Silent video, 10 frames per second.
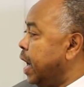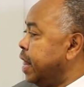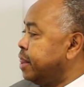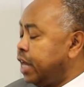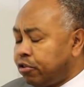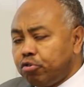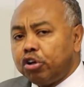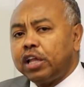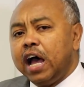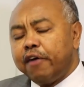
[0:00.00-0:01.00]
they do
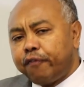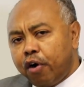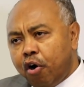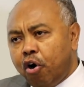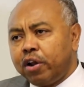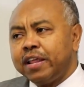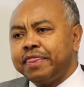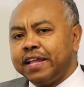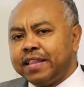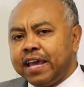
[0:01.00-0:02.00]
not have all
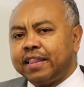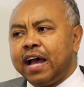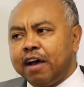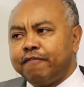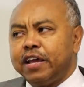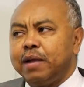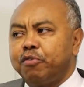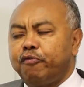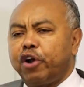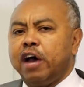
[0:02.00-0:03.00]
the data
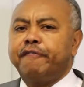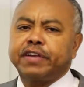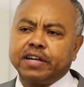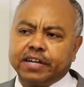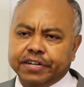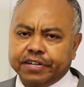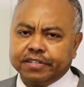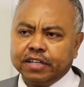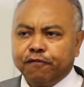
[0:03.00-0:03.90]
available for African countries.